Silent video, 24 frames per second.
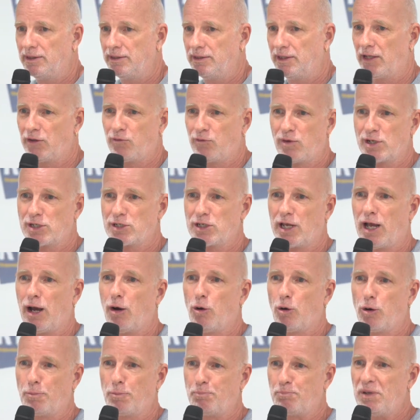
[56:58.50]
That was
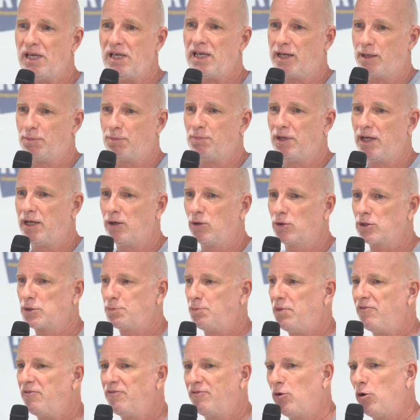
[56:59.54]
our peak, because
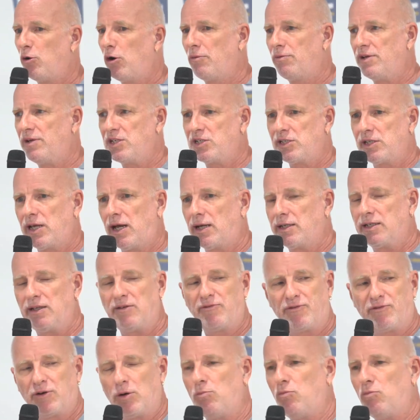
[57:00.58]
before we
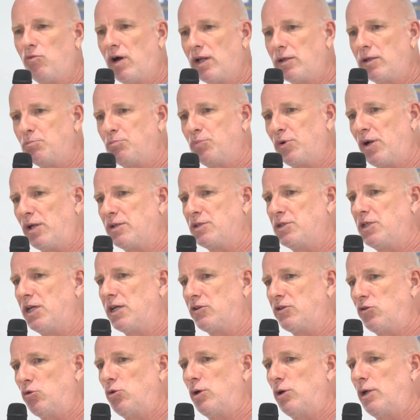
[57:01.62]
started from one
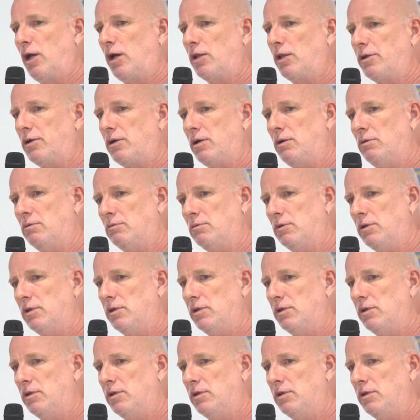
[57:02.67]
project to another,